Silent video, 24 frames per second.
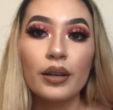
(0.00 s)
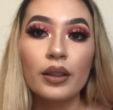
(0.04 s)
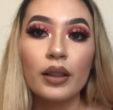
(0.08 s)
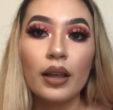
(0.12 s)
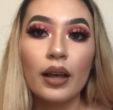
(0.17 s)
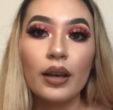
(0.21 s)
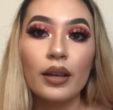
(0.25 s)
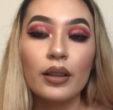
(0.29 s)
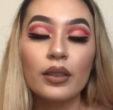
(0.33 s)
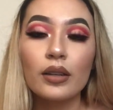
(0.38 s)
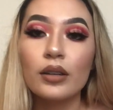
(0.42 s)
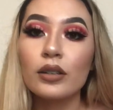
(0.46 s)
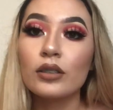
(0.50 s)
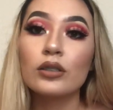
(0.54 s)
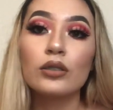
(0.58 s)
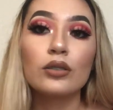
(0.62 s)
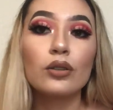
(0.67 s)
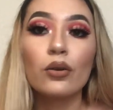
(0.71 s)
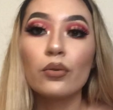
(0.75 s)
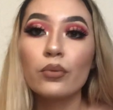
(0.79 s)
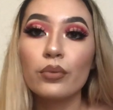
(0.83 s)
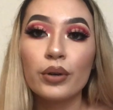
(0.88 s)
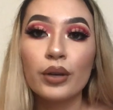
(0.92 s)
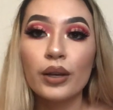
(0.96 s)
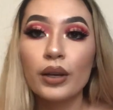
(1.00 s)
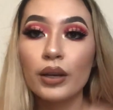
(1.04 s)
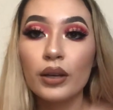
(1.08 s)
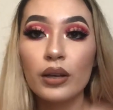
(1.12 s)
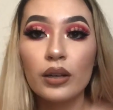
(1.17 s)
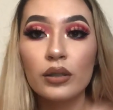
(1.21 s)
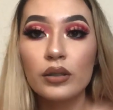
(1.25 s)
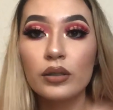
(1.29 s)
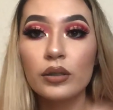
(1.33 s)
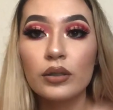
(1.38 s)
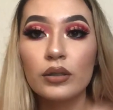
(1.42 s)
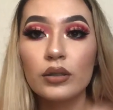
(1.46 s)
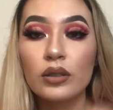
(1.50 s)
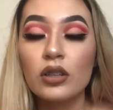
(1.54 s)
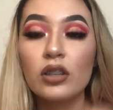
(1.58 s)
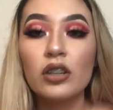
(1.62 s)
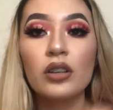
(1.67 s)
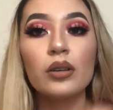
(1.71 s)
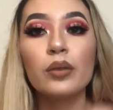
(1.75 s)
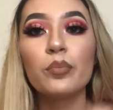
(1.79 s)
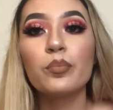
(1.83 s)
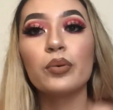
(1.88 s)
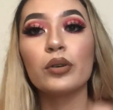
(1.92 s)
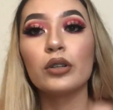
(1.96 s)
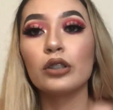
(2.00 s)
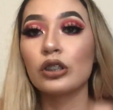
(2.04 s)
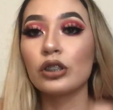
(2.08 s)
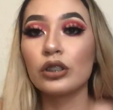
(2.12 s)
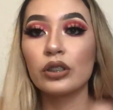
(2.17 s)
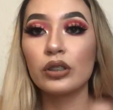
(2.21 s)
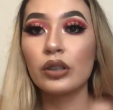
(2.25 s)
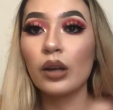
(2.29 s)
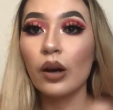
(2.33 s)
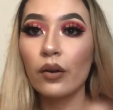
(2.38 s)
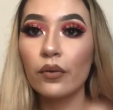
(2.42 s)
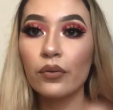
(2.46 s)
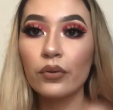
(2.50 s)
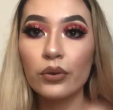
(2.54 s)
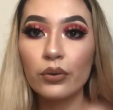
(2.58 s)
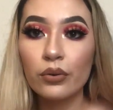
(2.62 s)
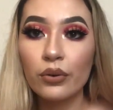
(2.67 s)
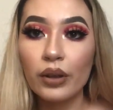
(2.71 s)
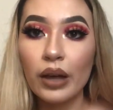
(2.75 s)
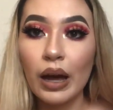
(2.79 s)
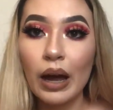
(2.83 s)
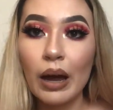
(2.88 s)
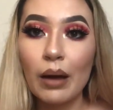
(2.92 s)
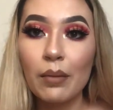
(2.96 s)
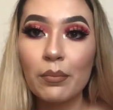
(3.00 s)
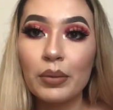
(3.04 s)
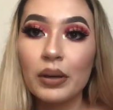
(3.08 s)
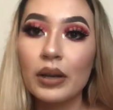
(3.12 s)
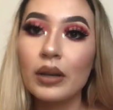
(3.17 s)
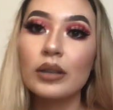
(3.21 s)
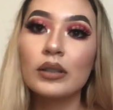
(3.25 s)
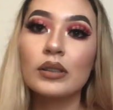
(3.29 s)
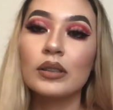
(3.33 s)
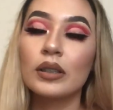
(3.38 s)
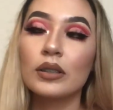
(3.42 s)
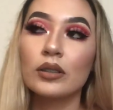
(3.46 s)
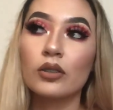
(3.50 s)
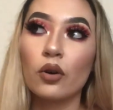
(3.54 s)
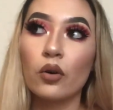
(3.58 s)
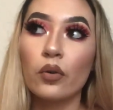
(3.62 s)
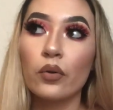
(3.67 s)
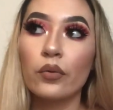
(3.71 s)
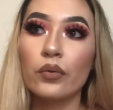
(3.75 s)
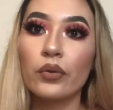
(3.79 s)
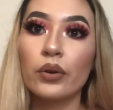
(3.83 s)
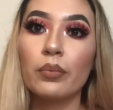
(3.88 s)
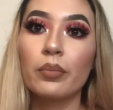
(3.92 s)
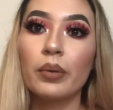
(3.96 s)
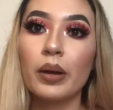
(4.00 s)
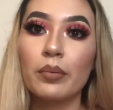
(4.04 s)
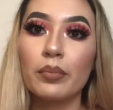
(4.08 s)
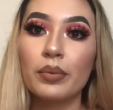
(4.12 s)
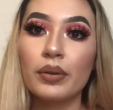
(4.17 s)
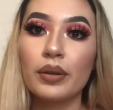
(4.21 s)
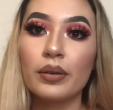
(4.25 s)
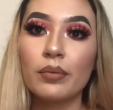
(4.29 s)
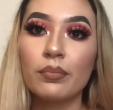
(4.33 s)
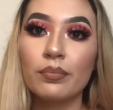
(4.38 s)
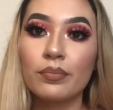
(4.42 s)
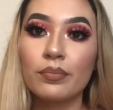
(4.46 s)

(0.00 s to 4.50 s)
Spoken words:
Like there's no need to put yourself through that because it's over, baby.